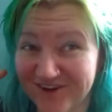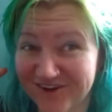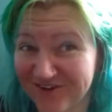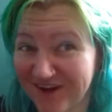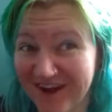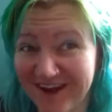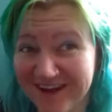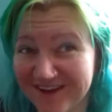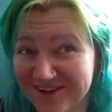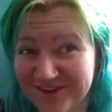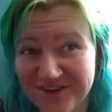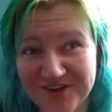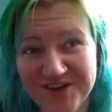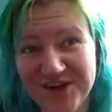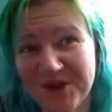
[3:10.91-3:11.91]
Great,
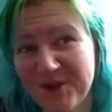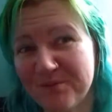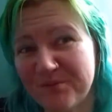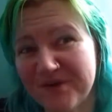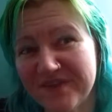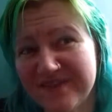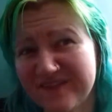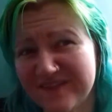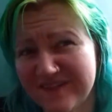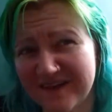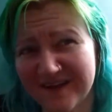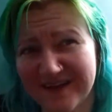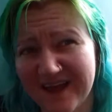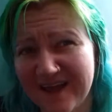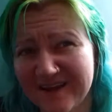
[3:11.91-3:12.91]
good on you, but
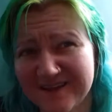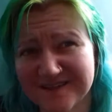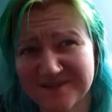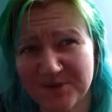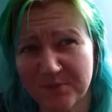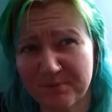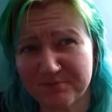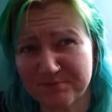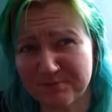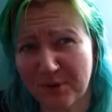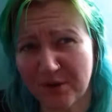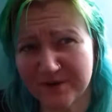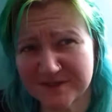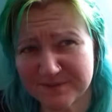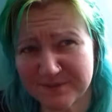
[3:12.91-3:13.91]
again, it's not
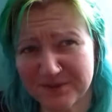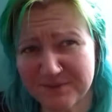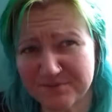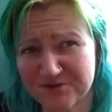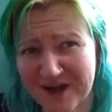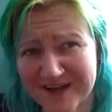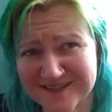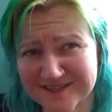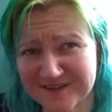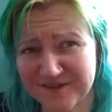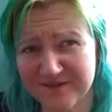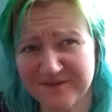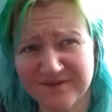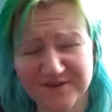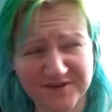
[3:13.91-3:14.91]
possible and
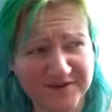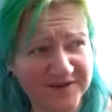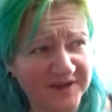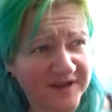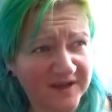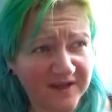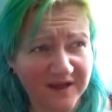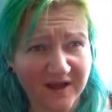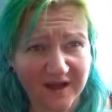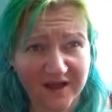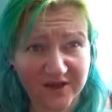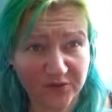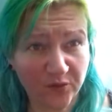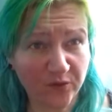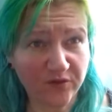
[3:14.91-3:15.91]
practical for
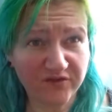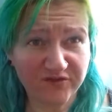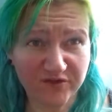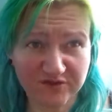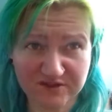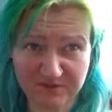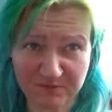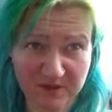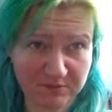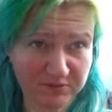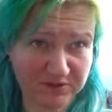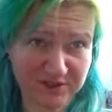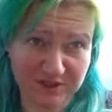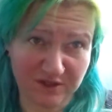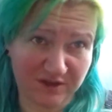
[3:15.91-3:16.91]
an awful lot of people
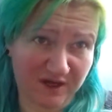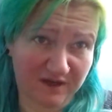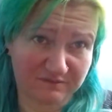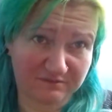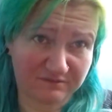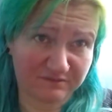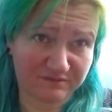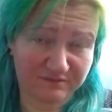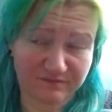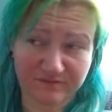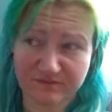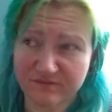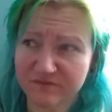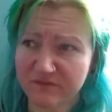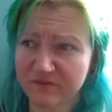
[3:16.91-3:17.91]
to do that.
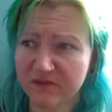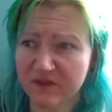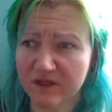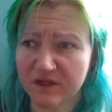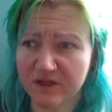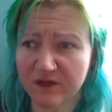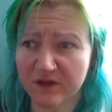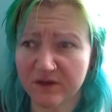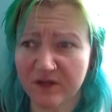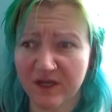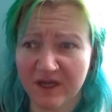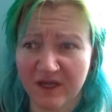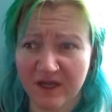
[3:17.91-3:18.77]
You know,